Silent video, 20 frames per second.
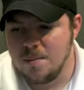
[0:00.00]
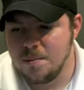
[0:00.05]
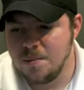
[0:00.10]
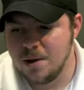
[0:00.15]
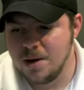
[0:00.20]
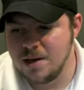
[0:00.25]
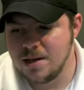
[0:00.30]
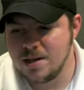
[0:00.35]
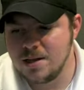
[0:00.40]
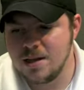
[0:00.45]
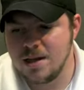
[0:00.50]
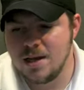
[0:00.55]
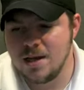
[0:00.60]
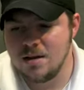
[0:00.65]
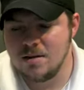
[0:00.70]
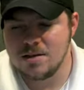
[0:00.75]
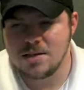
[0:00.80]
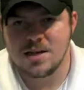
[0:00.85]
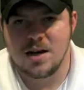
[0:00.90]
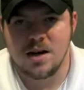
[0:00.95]
But
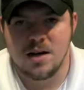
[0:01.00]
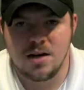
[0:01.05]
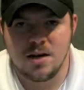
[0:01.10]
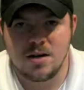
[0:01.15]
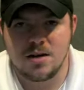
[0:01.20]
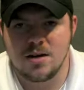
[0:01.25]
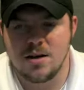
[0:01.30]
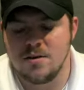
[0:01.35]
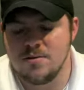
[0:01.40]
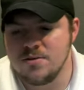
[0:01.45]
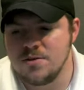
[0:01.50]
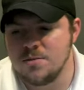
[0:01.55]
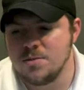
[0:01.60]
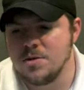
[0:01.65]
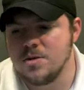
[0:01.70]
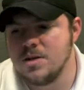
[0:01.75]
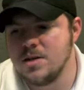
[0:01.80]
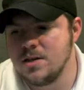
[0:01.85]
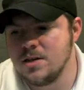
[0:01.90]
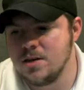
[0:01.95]
you know it's kind of
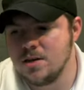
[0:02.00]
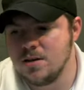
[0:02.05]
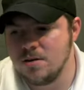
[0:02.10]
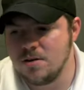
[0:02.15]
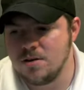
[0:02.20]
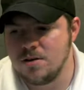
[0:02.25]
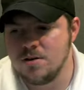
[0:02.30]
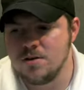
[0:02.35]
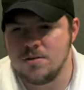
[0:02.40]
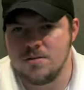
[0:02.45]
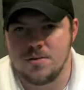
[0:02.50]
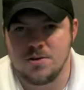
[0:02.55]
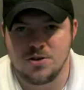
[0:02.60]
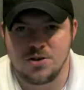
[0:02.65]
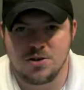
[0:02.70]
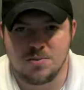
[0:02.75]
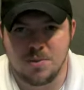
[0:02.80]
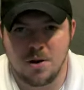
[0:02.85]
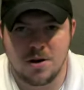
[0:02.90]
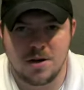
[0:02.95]
uncomfortable, and you know you're you're
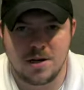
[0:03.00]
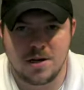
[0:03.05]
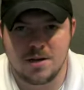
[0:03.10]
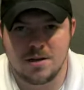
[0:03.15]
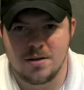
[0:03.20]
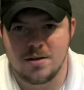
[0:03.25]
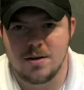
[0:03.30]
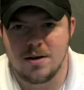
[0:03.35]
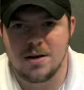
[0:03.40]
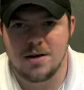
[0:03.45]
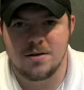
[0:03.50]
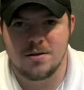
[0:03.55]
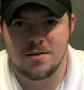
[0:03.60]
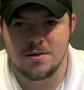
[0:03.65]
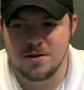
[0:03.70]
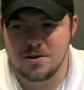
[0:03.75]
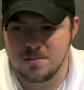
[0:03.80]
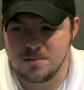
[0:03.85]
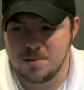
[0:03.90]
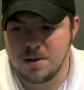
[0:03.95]
sparking the lighter,
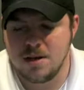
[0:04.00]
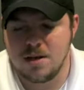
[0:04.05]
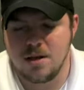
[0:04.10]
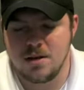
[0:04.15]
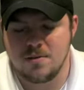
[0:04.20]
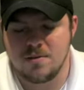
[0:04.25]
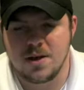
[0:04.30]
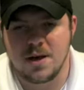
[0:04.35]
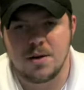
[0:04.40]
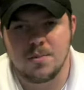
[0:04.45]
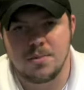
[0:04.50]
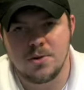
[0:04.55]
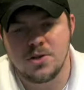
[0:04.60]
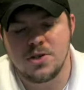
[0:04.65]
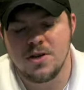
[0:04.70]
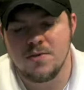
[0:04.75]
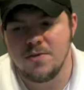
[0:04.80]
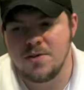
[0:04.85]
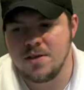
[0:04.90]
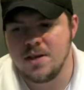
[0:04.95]
and you're and you've got to
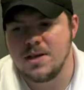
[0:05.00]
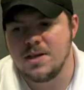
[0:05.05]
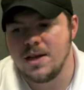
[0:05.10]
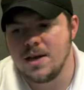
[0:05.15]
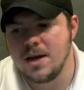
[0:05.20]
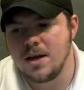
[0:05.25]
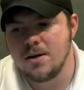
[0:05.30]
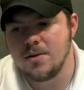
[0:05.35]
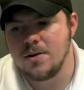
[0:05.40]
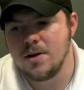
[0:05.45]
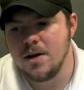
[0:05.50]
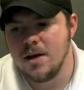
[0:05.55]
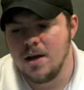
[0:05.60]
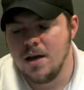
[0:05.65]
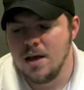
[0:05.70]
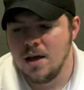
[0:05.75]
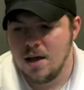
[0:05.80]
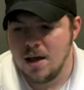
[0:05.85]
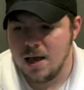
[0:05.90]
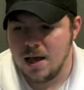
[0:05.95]
push everything down,
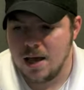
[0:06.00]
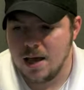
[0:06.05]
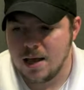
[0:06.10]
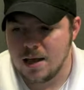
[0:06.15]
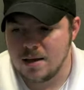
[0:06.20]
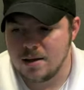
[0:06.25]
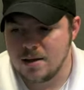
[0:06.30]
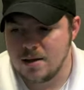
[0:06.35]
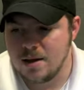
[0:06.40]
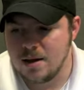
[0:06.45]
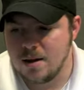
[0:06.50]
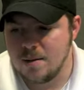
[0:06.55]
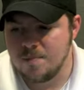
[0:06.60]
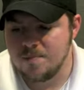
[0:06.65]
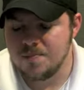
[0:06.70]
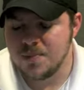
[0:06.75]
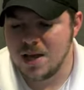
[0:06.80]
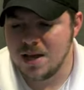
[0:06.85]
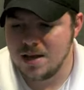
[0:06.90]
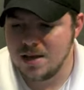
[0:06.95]
and uh,
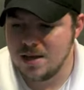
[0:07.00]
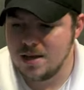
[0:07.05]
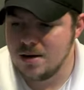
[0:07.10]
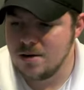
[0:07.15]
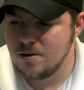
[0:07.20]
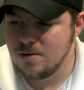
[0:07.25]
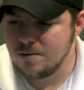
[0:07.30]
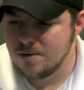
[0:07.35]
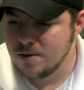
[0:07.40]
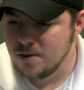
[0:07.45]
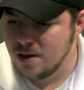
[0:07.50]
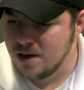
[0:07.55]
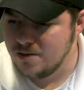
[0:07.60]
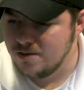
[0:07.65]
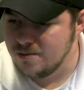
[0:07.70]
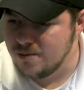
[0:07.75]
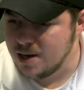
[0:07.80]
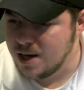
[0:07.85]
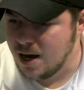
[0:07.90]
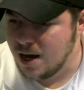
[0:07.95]
you know for the
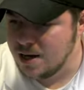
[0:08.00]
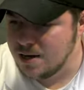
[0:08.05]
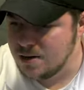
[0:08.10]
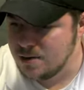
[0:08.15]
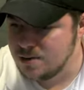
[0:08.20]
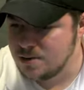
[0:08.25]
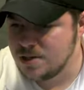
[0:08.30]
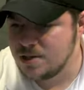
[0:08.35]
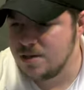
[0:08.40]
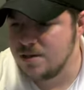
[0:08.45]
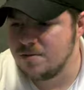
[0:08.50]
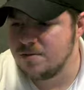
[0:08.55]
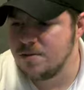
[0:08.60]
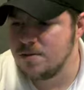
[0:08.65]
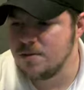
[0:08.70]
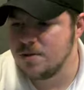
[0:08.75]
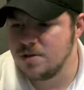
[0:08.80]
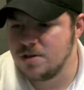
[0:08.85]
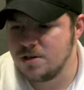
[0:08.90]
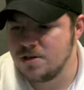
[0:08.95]
life of me, I don't see a
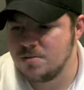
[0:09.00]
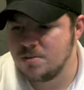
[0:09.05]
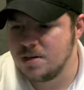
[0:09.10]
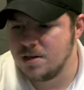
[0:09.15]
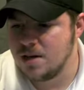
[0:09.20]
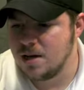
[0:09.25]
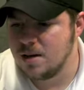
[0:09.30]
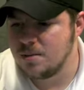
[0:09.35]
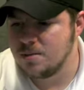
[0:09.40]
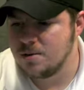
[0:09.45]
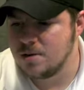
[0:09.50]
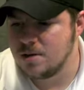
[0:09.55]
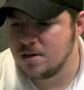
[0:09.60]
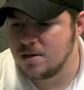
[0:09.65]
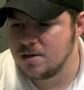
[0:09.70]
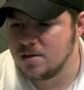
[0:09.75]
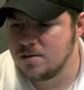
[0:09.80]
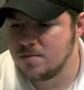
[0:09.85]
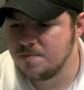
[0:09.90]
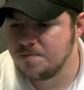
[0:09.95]
fuel adjustment knob on
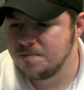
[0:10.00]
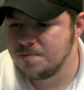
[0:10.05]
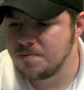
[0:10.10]
this.